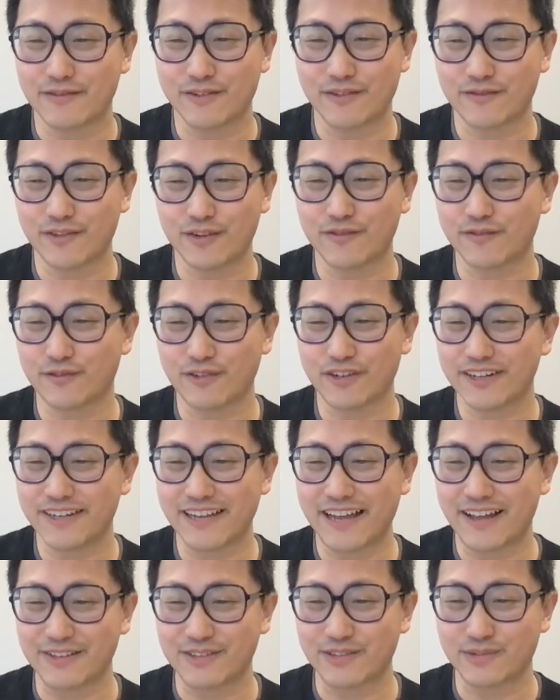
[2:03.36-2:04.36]
you feel
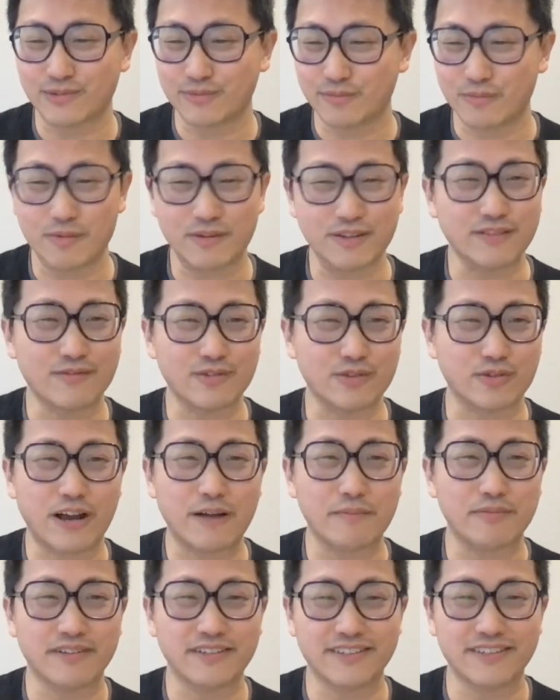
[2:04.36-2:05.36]
free, maybe even
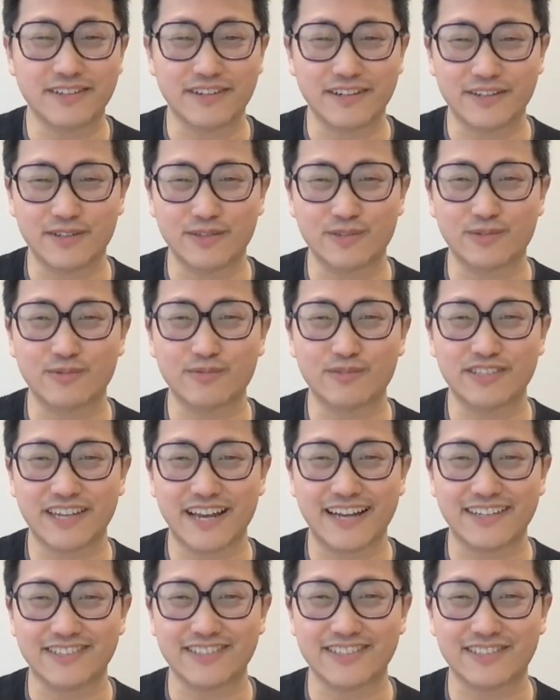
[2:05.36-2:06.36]
drop in a Zoom
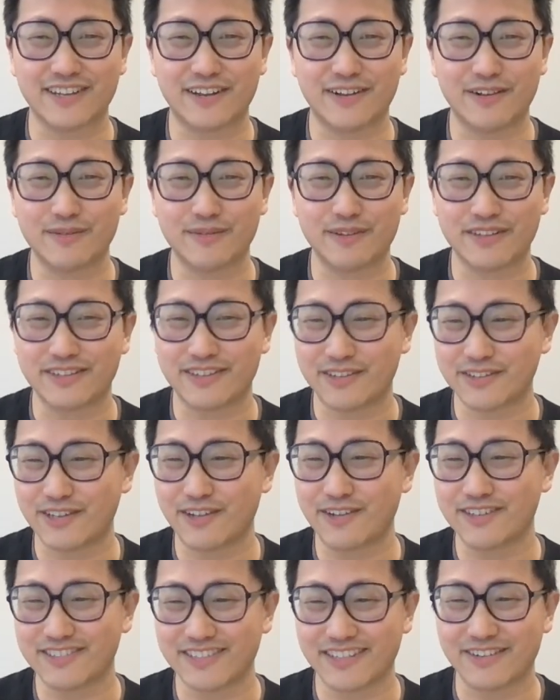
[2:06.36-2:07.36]
chat. Just tell
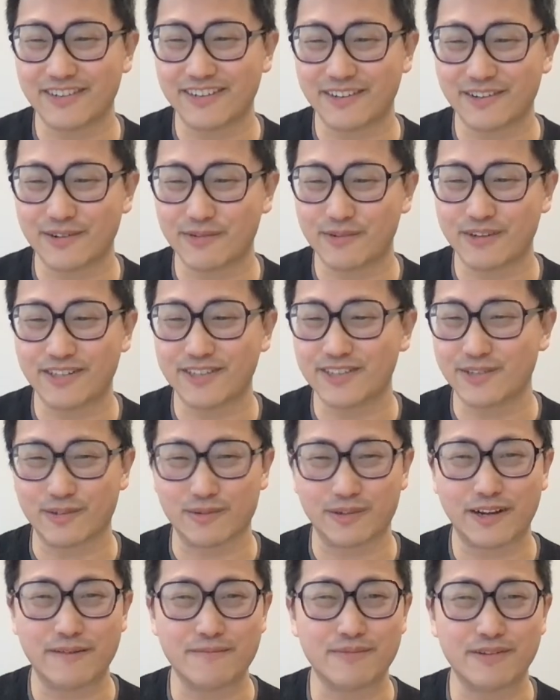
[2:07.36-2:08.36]
us that what is
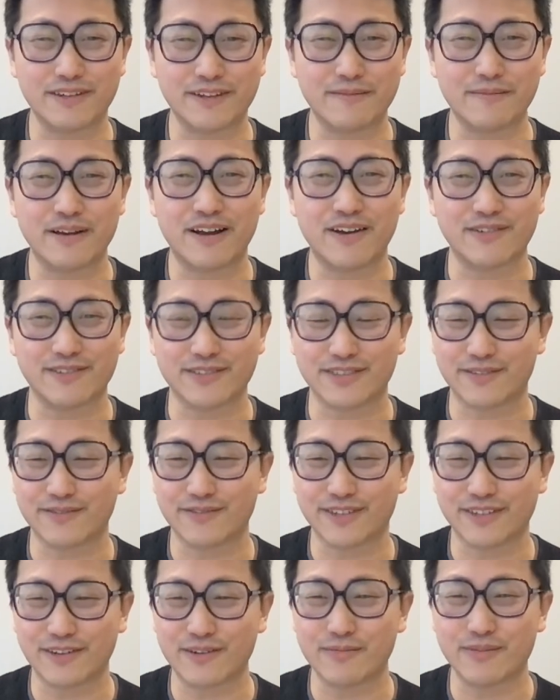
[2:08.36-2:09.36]
your company about or
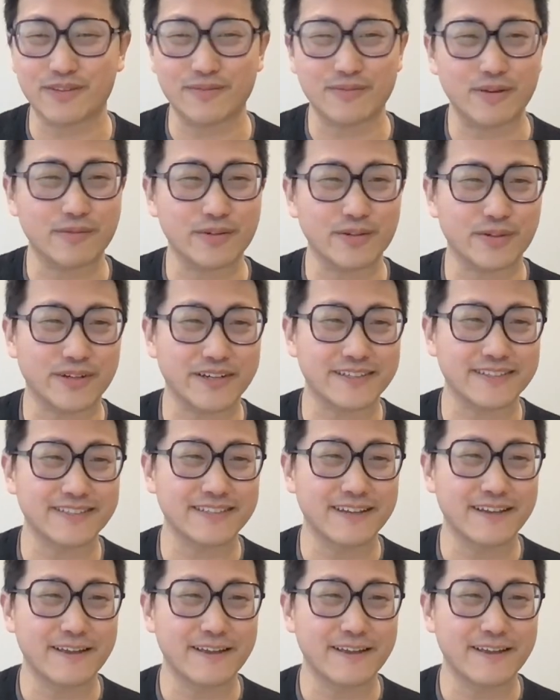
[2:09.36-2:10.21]
something. That'll be great.